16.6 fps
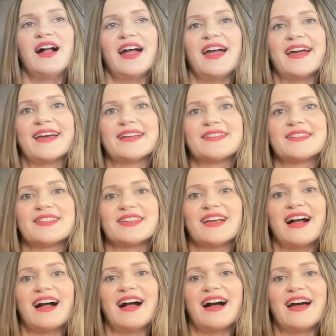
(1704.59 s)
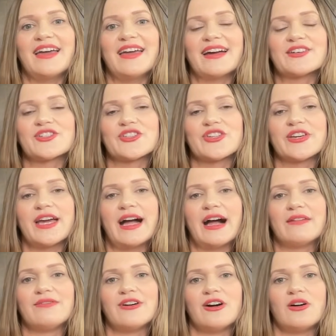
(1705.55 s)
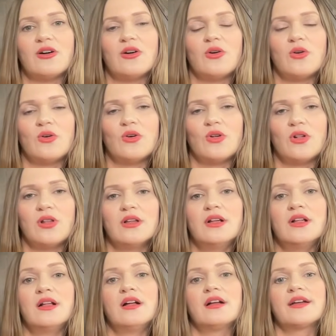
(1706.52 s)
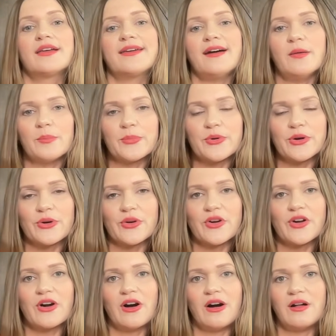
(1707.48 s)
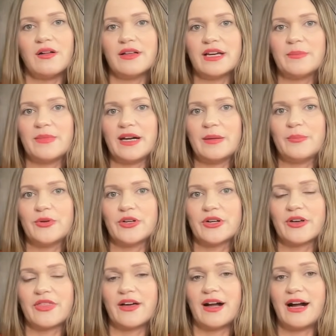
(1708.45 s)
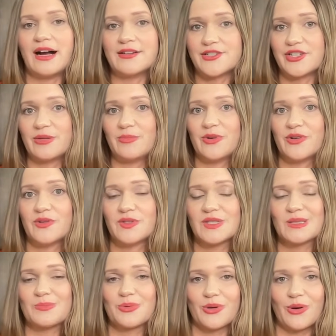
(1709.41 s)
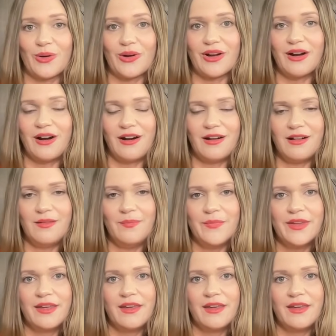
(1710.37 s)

And I actually have a whole gut protocol in my book, The Hashimoto's Protocol,